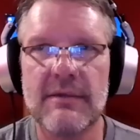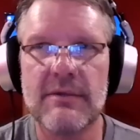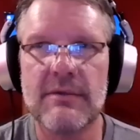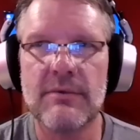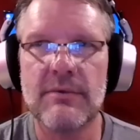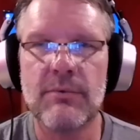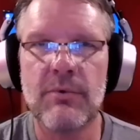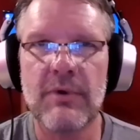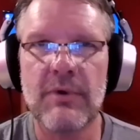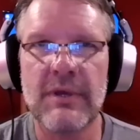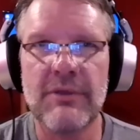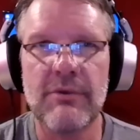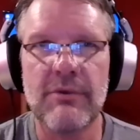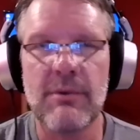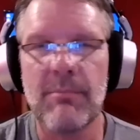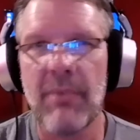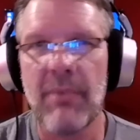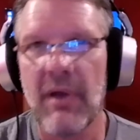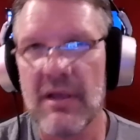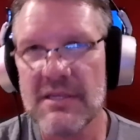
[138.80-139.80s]
were either
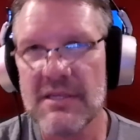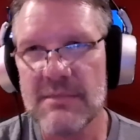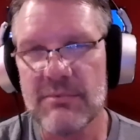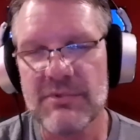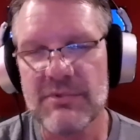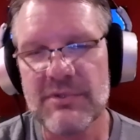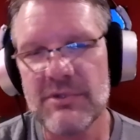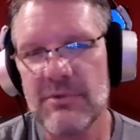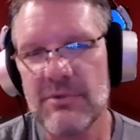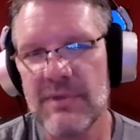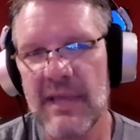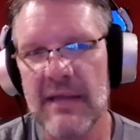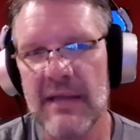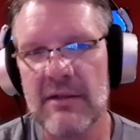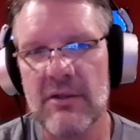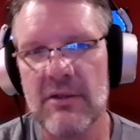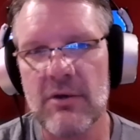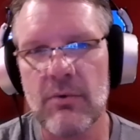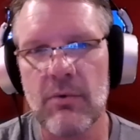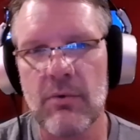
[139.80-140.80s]
impossible to do in the
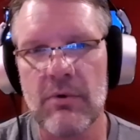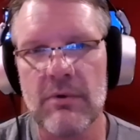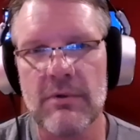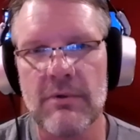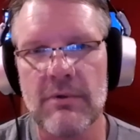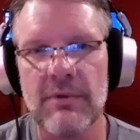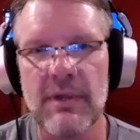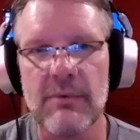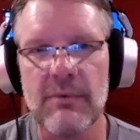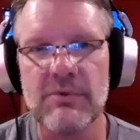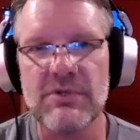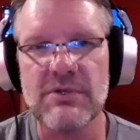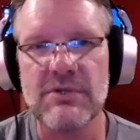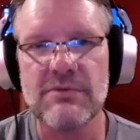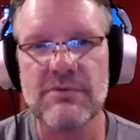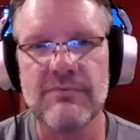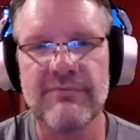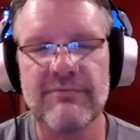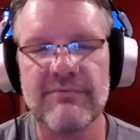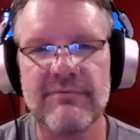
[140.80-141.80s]
analog world or they were
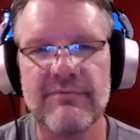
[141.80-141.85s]
just